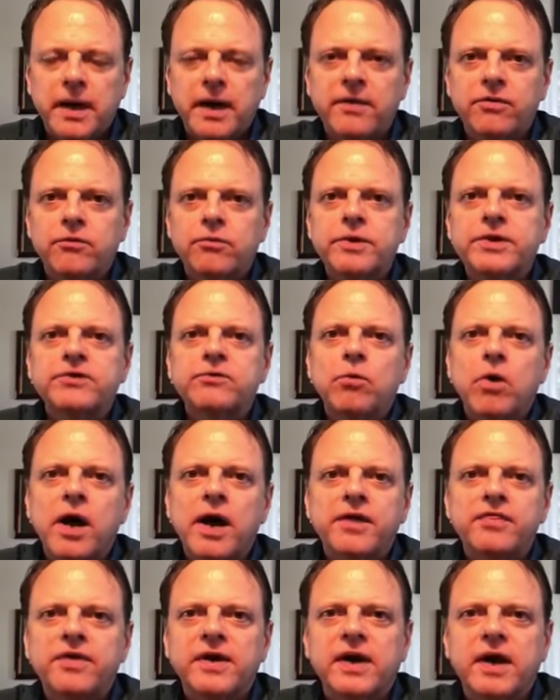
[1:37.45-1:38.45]
And the reason
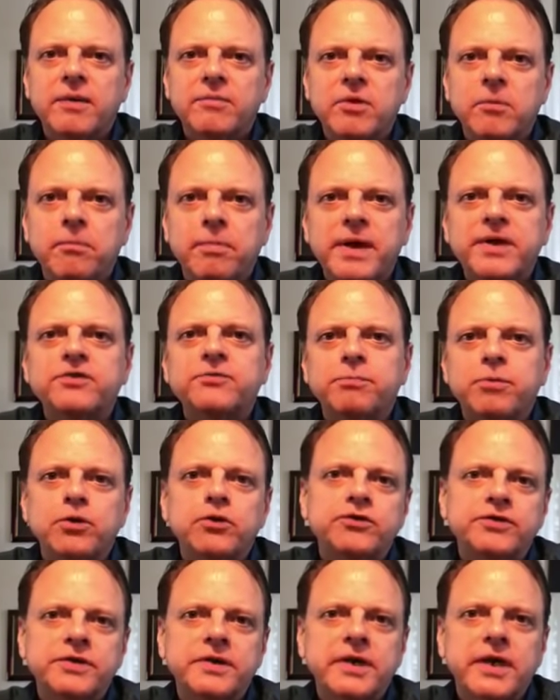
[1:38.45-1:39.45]
why I think I'm the best
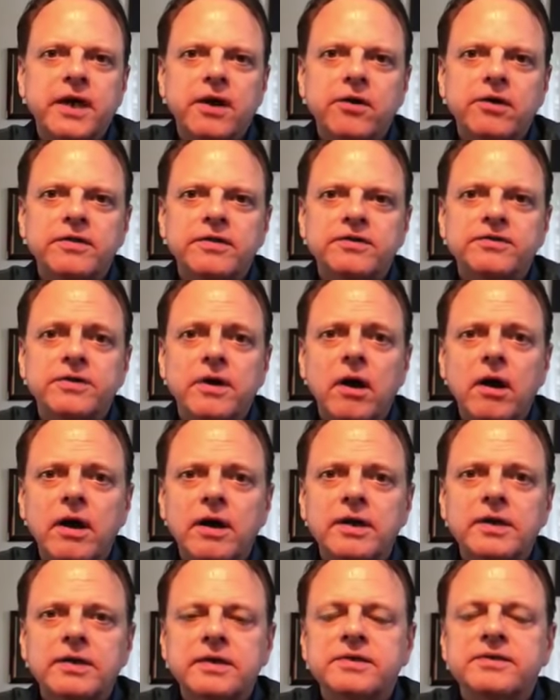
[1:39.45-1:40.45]
person to carry this
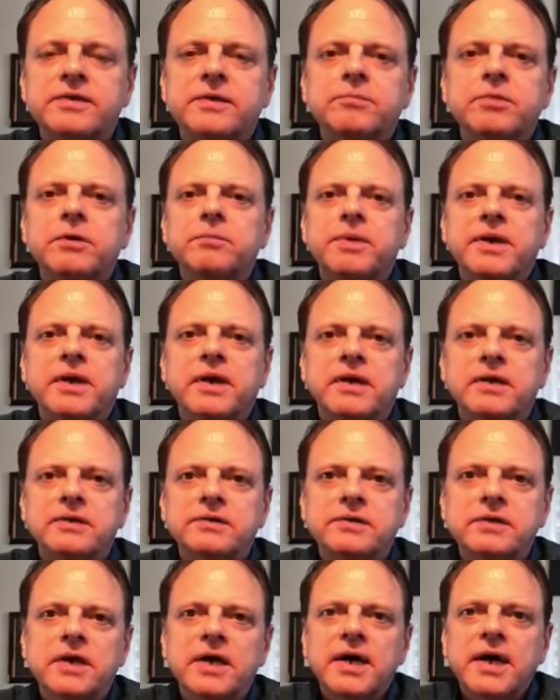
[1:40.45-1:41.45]
on is simply
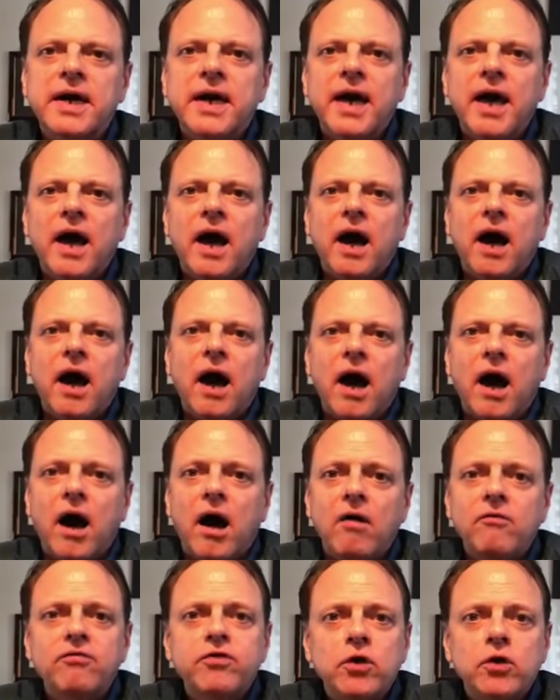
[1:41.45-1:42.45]
because
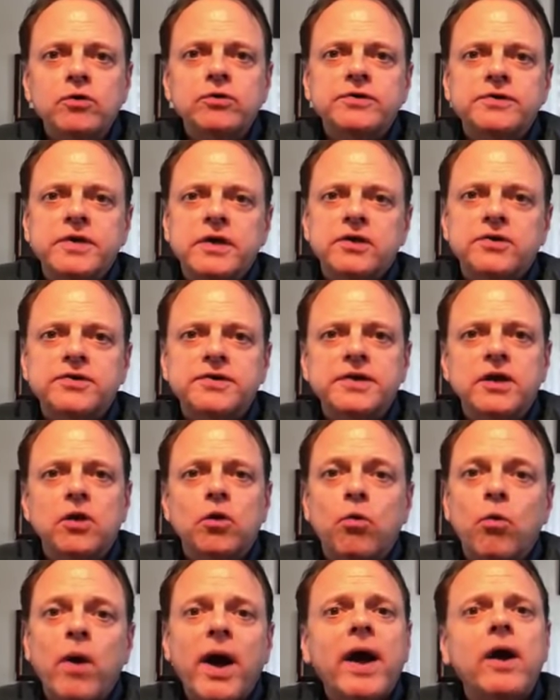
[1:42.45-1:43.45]
of those that are
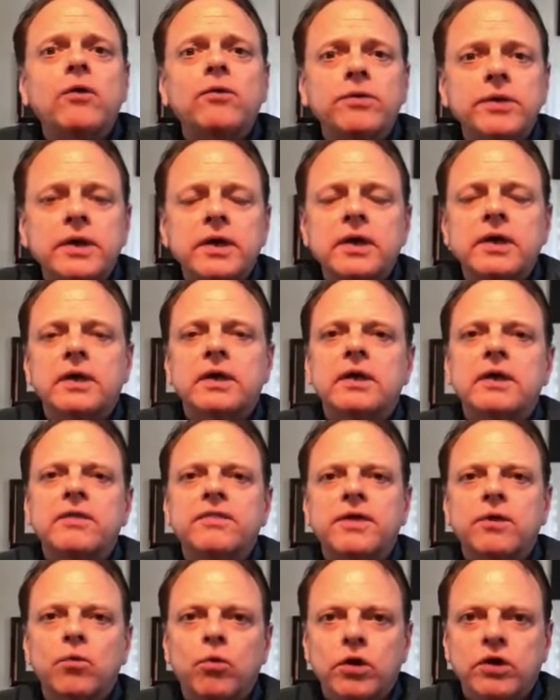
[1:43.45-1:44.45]
still around
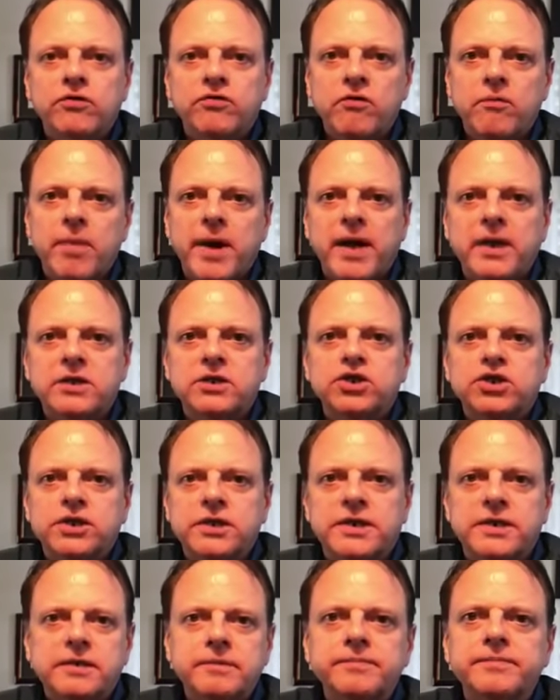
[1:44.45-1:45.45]
that worked for
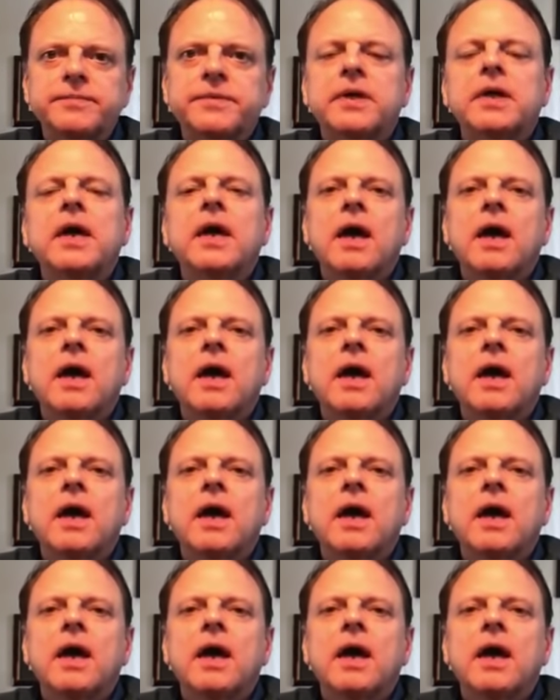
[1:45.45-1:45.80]
Balanchine.